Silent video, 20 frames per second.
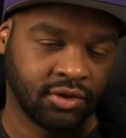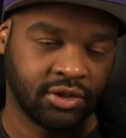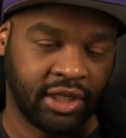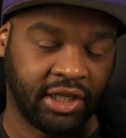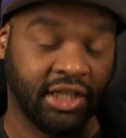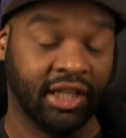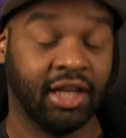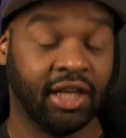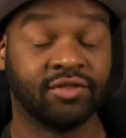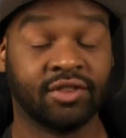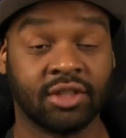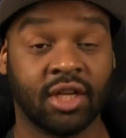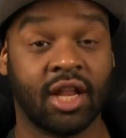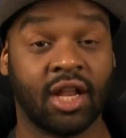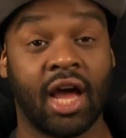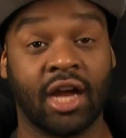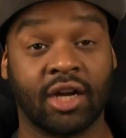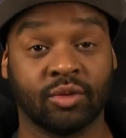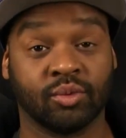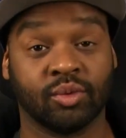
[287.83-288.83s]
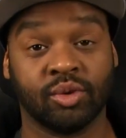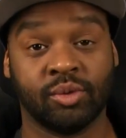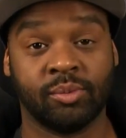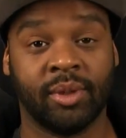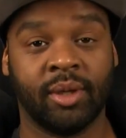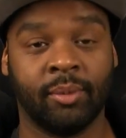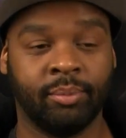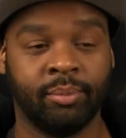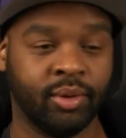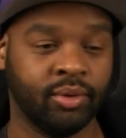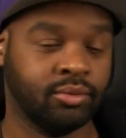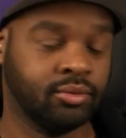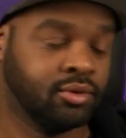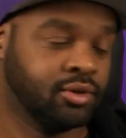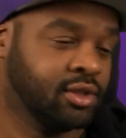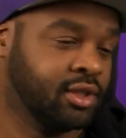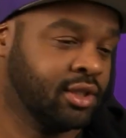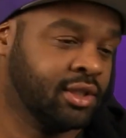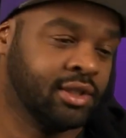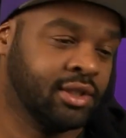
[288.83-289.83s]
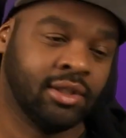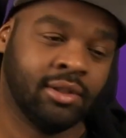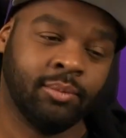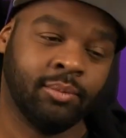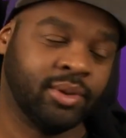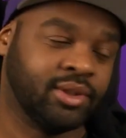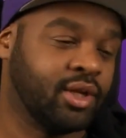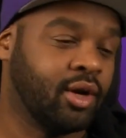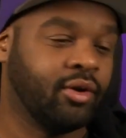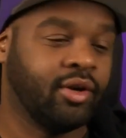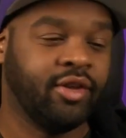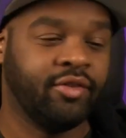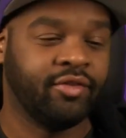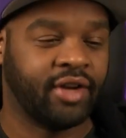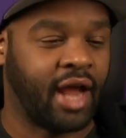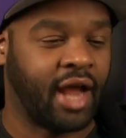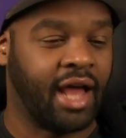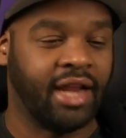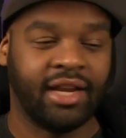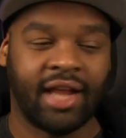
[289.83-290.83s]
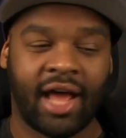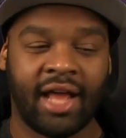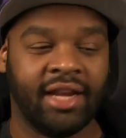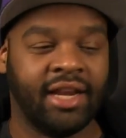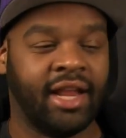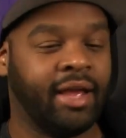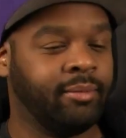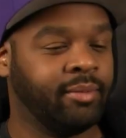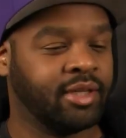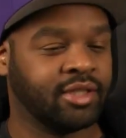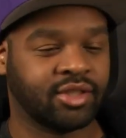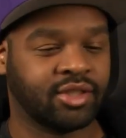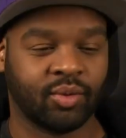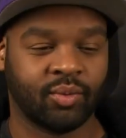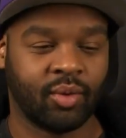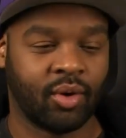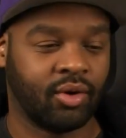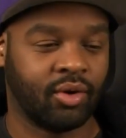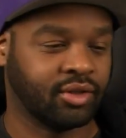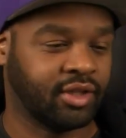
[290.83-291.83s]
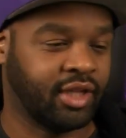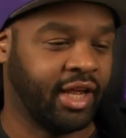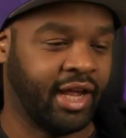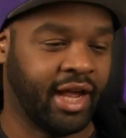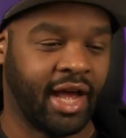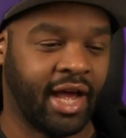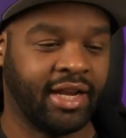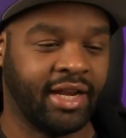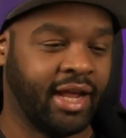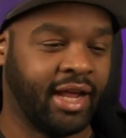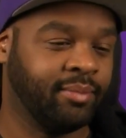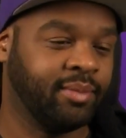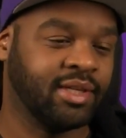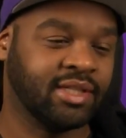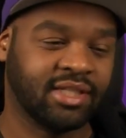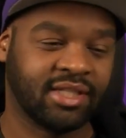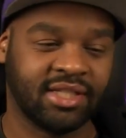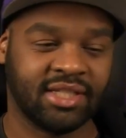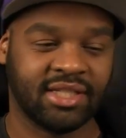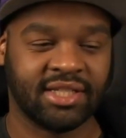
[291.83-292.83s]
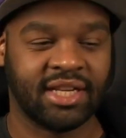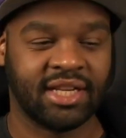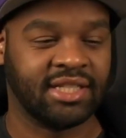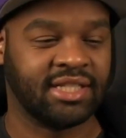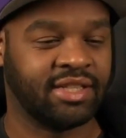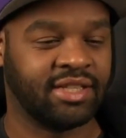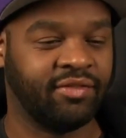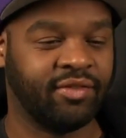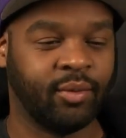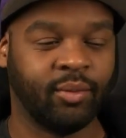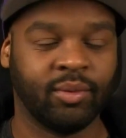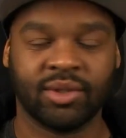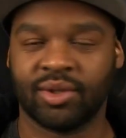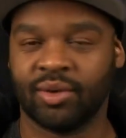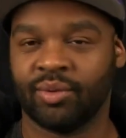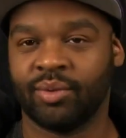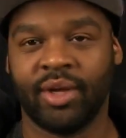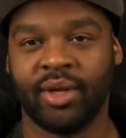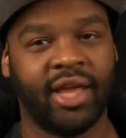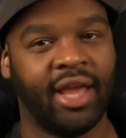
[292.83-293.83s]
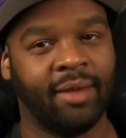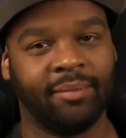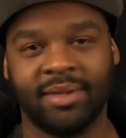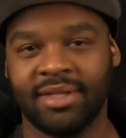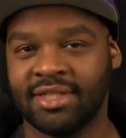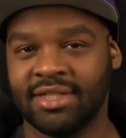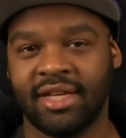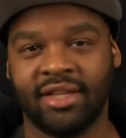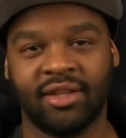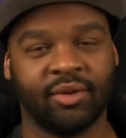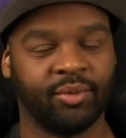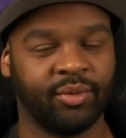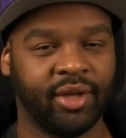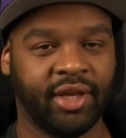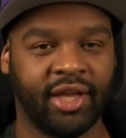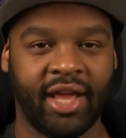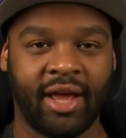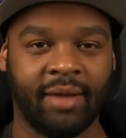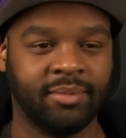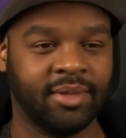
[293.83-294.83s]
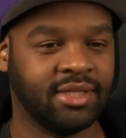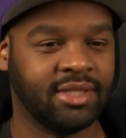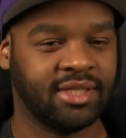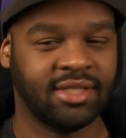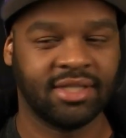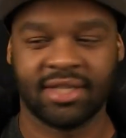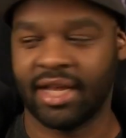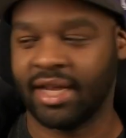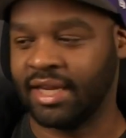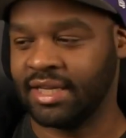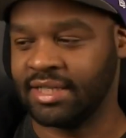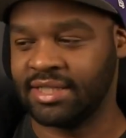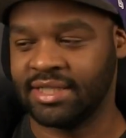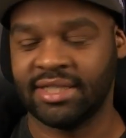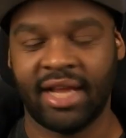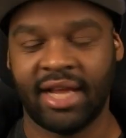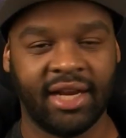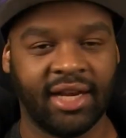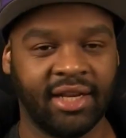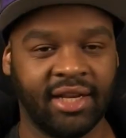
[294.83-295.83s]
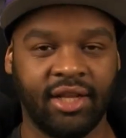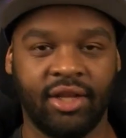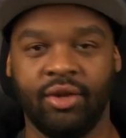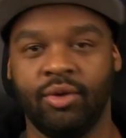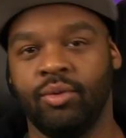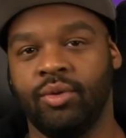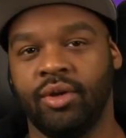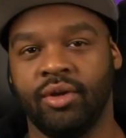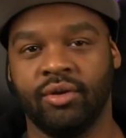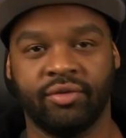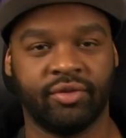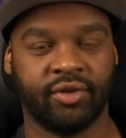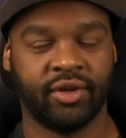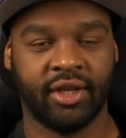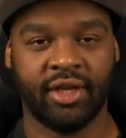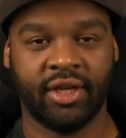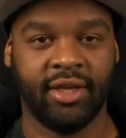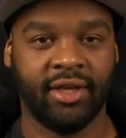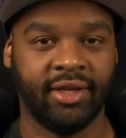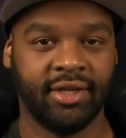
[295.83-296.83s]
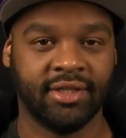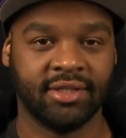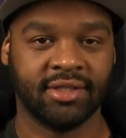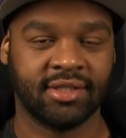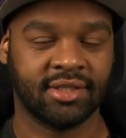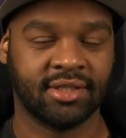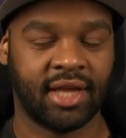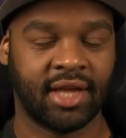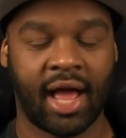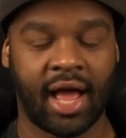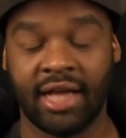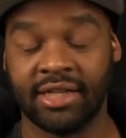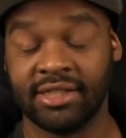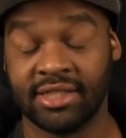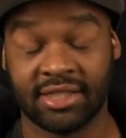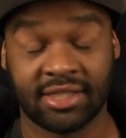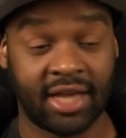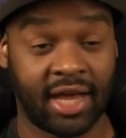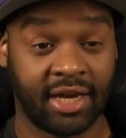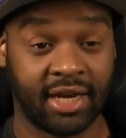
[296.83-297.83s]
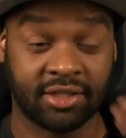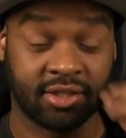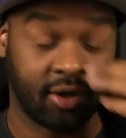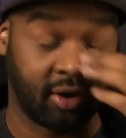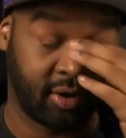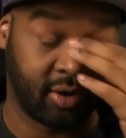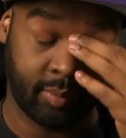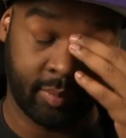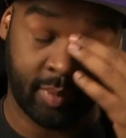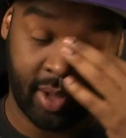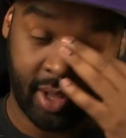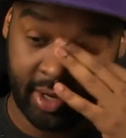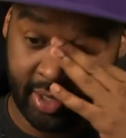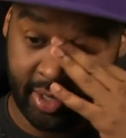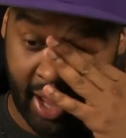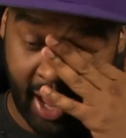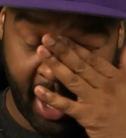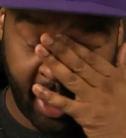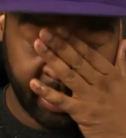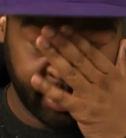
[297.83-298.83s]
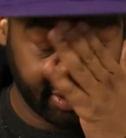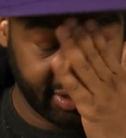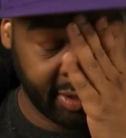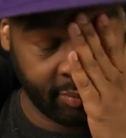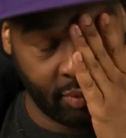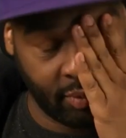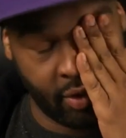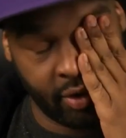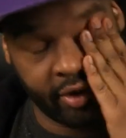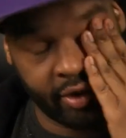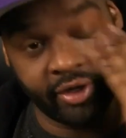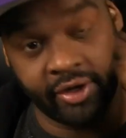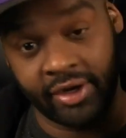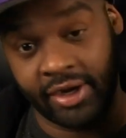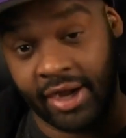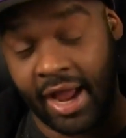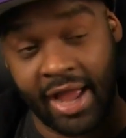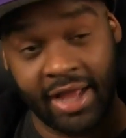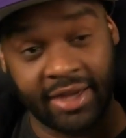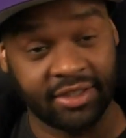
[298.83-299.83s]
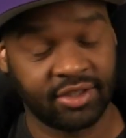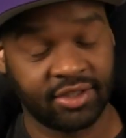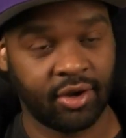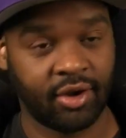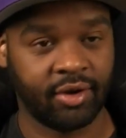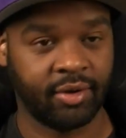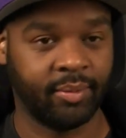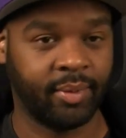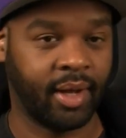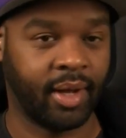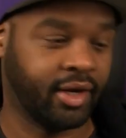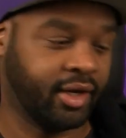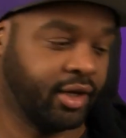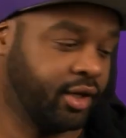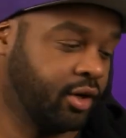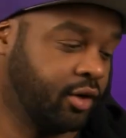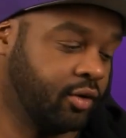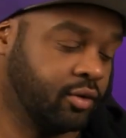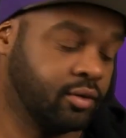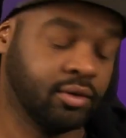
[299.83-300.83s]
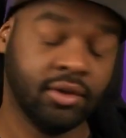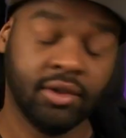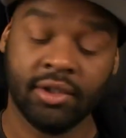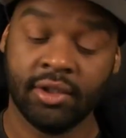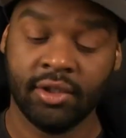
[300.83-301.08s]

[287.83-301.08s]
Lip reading: He left the locker room in a boot. But I named this the wrong thing. I named this as if it was a recap. This ain't the recap. This is like a State of the Union for the Kings. I just got to talk about it. I had to come on here and I had to talk about it.